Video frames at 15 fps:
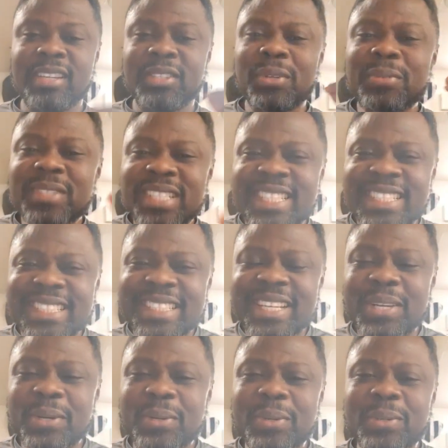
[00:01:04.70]
Those
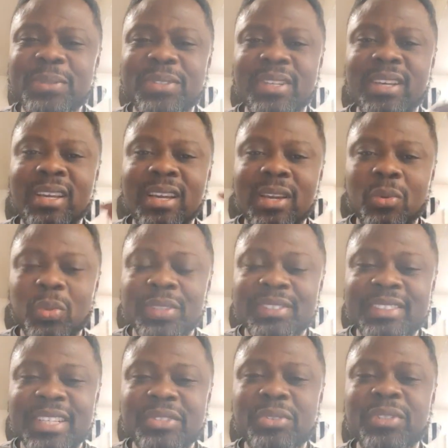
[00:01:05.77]
details will
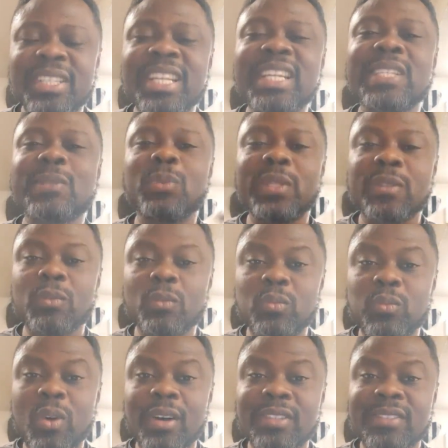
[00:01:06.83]
resonate with
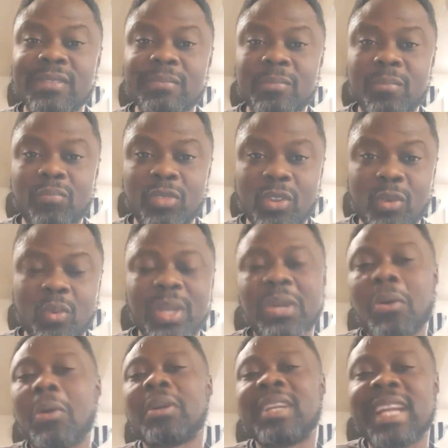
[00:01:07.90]
what we
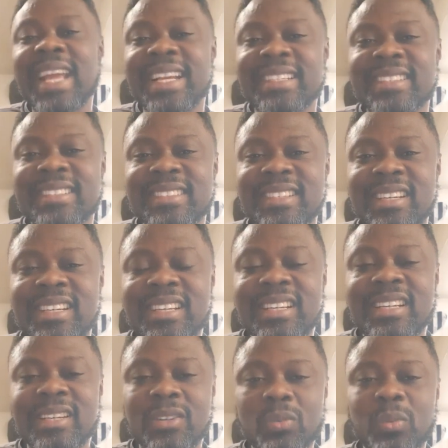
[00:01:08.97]
connect
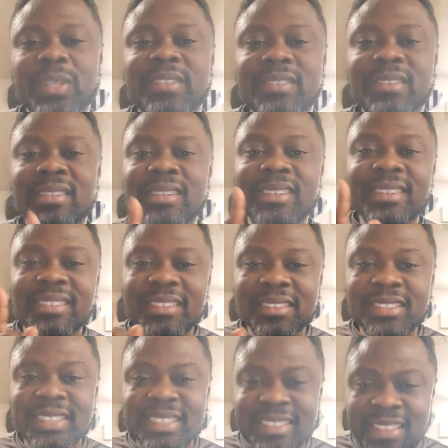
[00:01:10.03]
with the
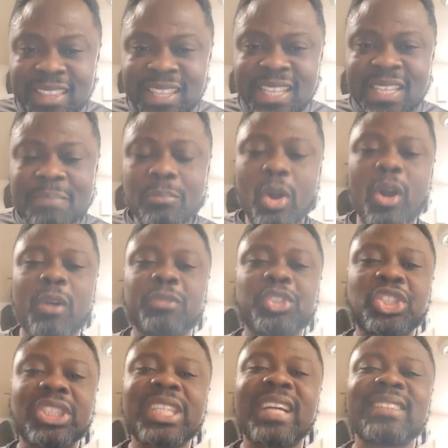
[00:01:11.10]
theme of
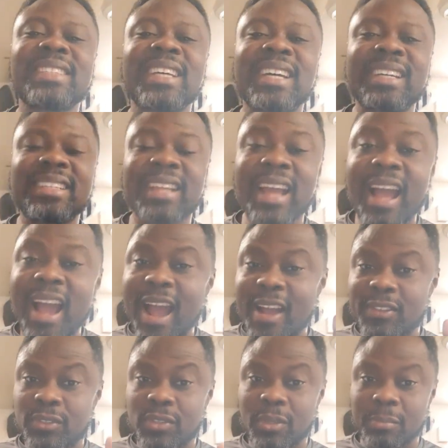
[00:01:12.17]
shattered
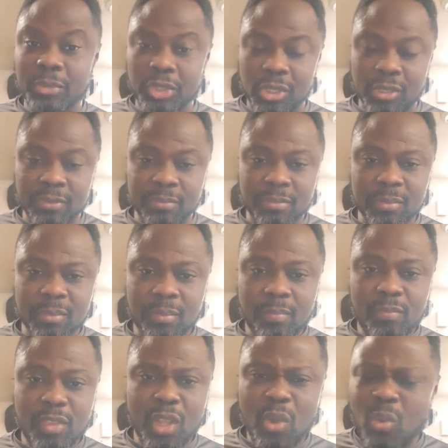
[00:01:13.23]
assumption.
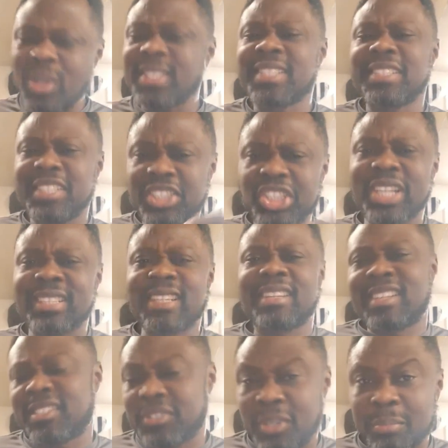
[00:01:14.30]
What is shattered
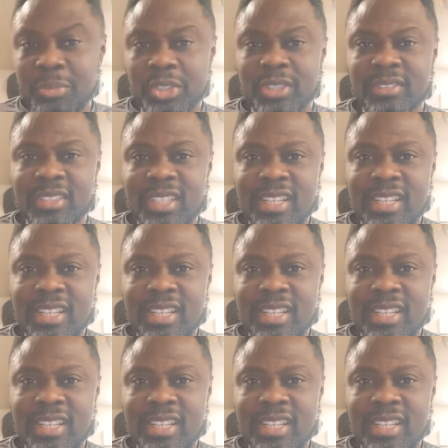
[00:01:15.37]
assumption?